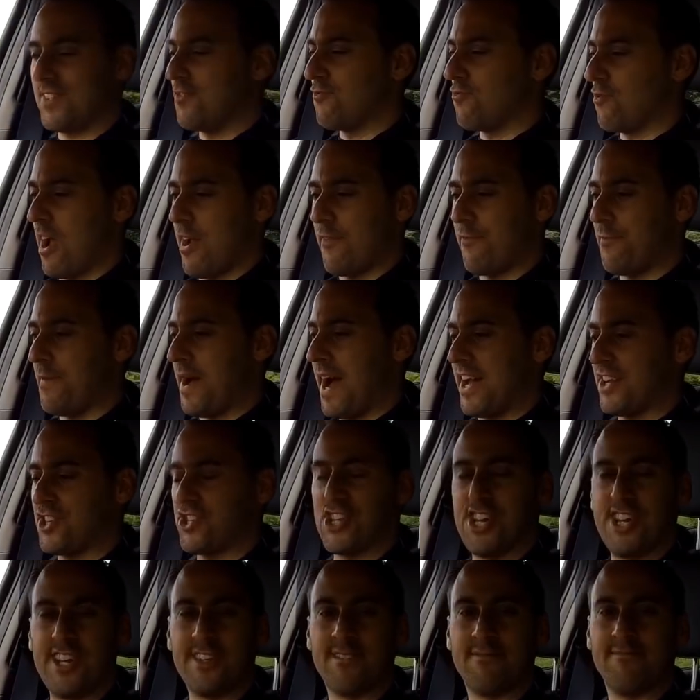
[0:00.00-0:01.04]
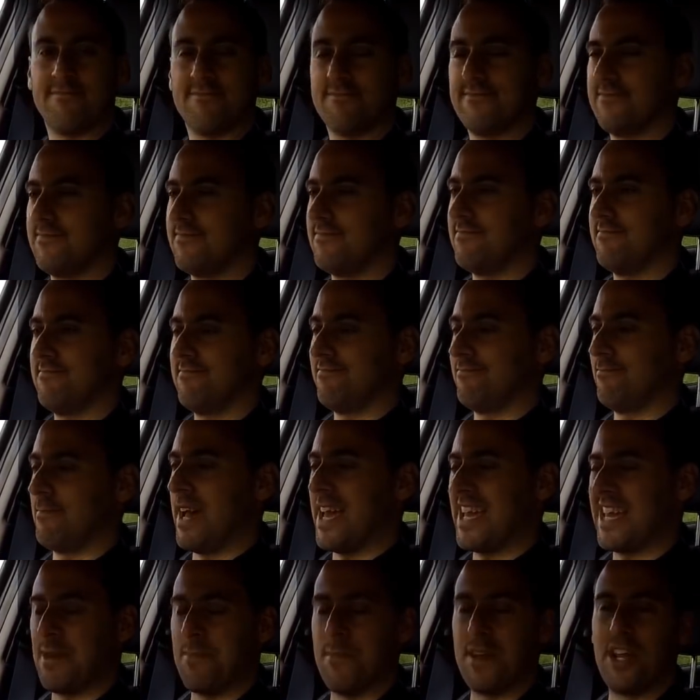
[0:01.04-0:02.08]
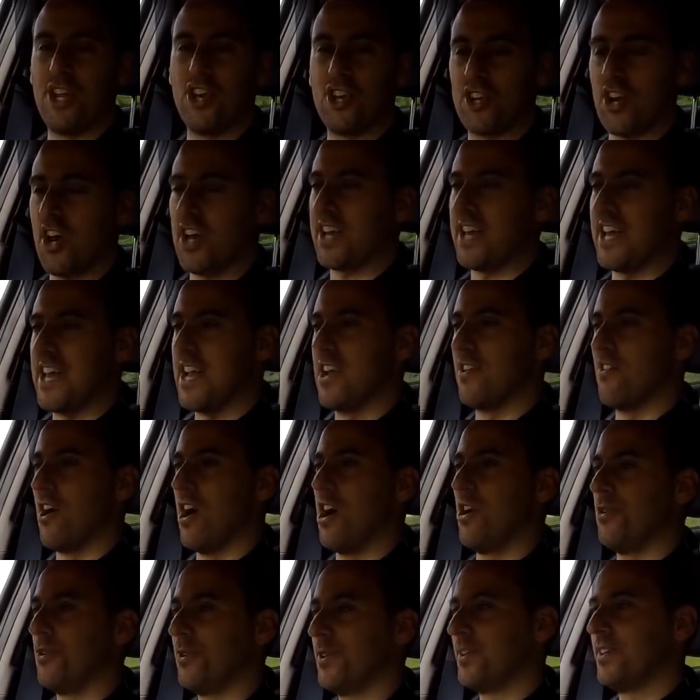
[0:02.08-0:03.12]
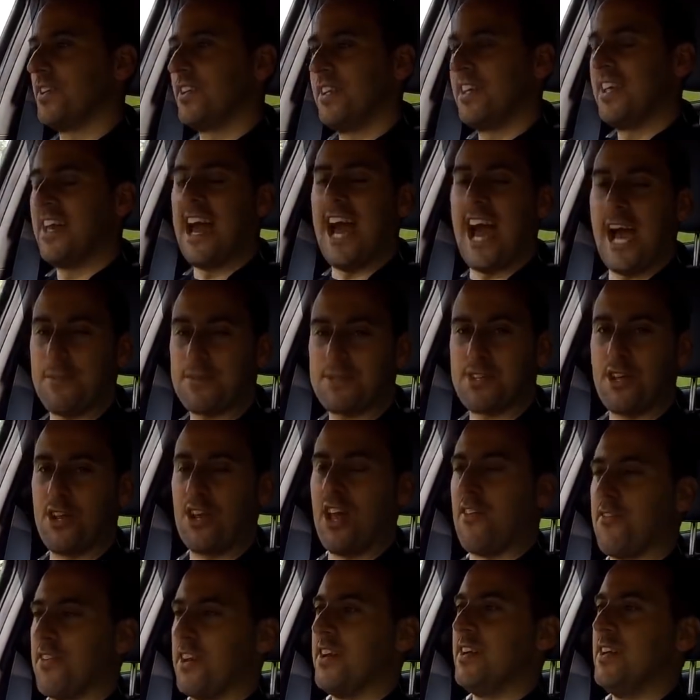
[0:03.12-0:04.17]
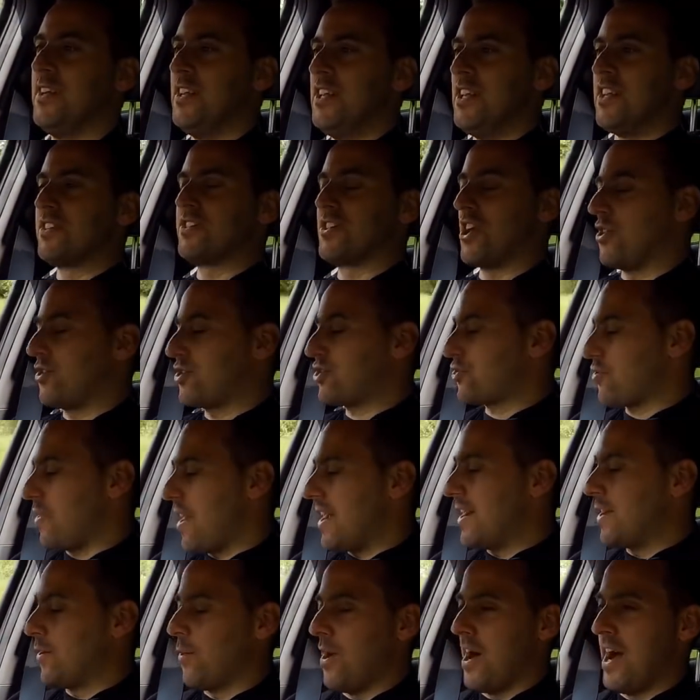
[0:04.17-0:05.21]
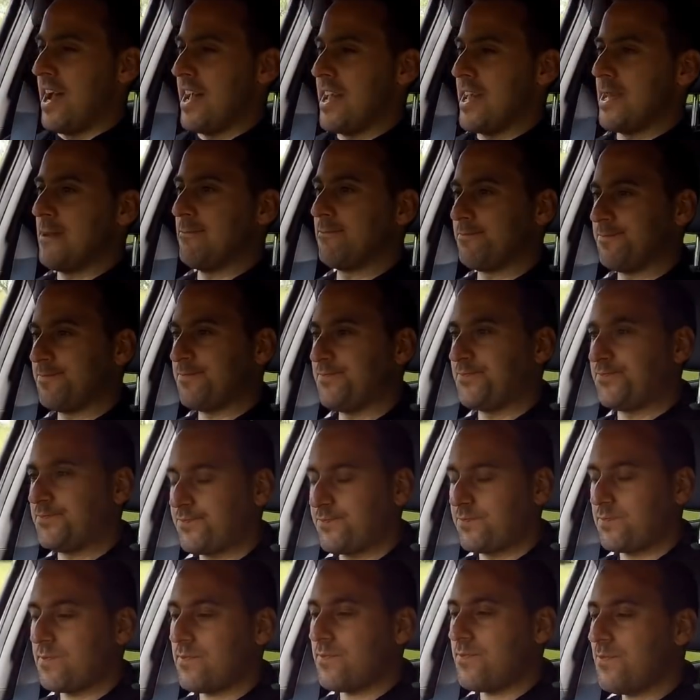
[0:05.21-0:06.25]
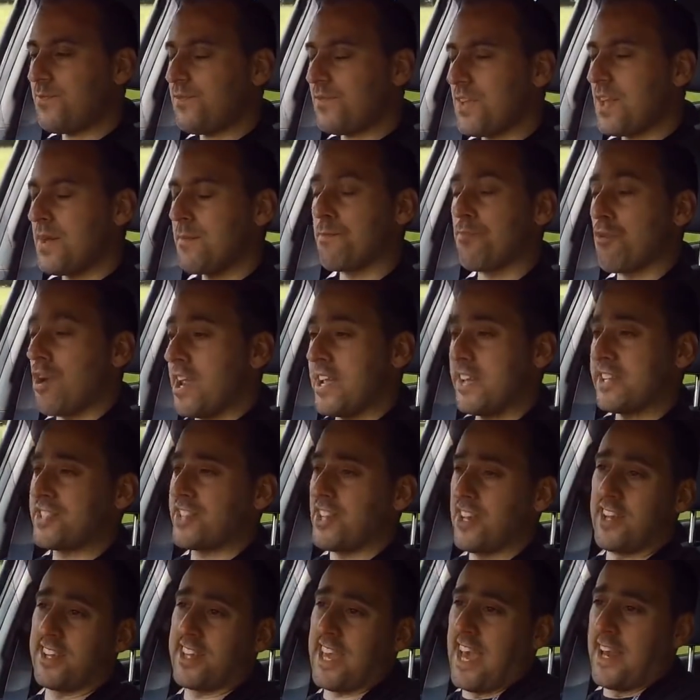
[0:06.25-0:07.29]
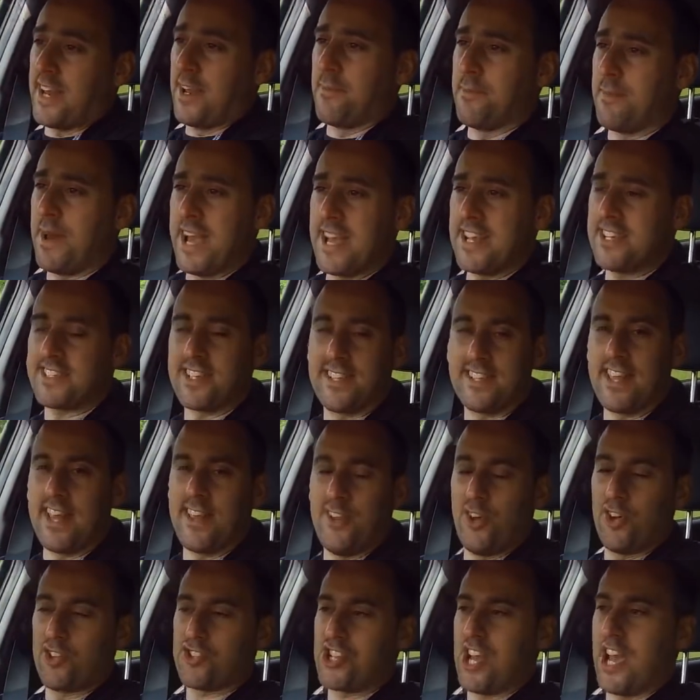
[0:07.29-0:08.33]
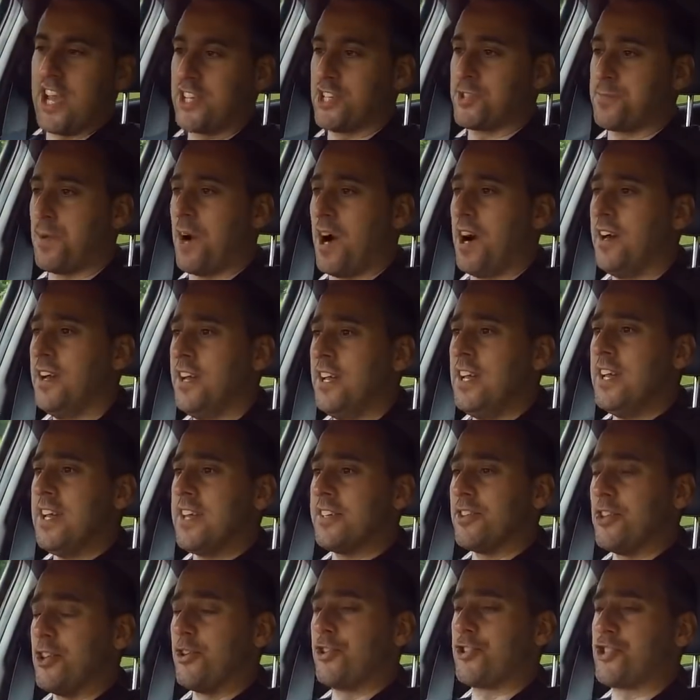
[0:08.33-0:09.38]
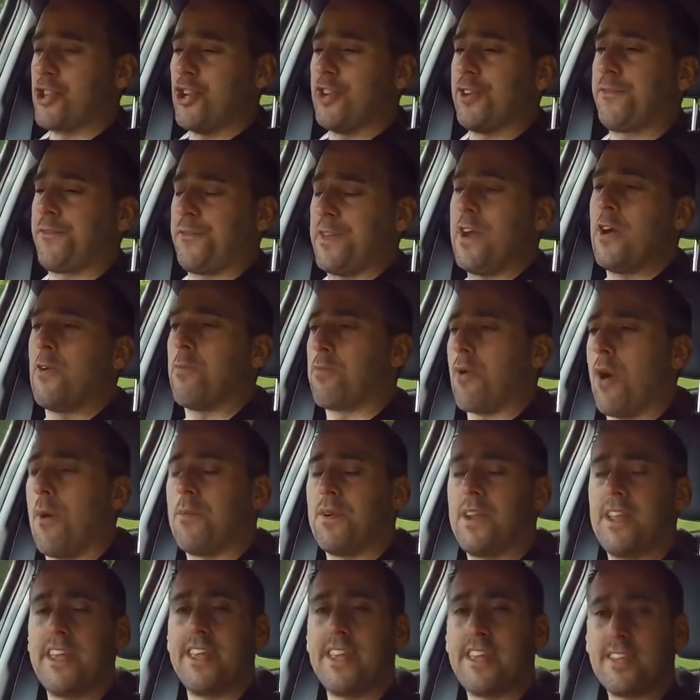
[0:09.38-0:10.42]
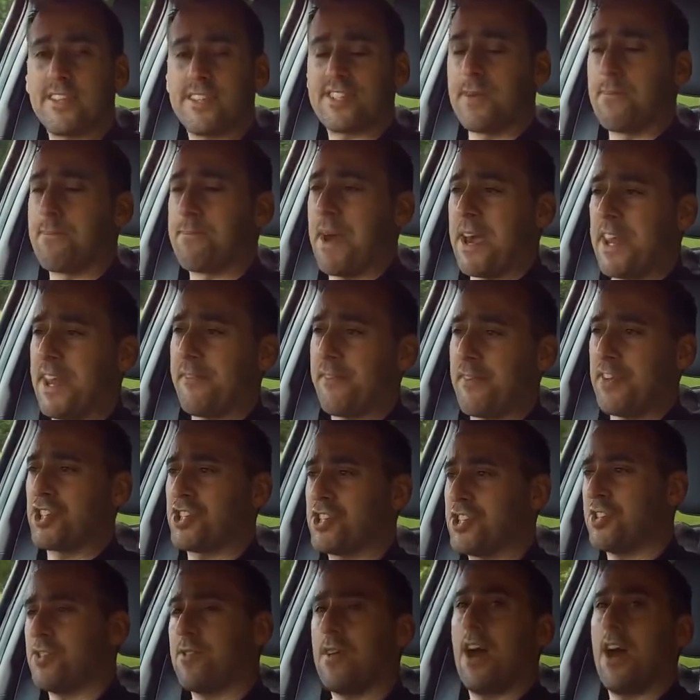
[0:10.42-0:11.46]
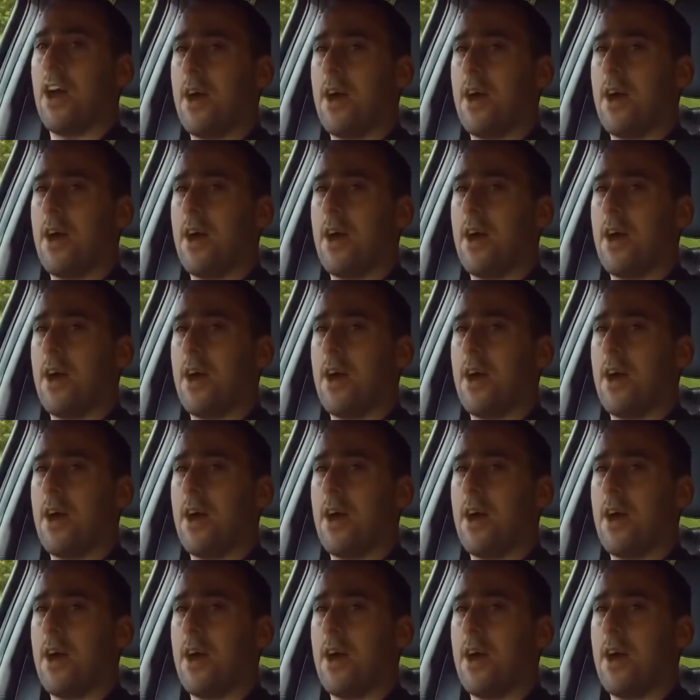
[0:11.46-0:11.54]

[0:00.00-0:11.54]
Rev matching, making me look like a hero. Absolutely love it. So straight away, brakes again amazing, they're not changed, but you should feel probably some beneficial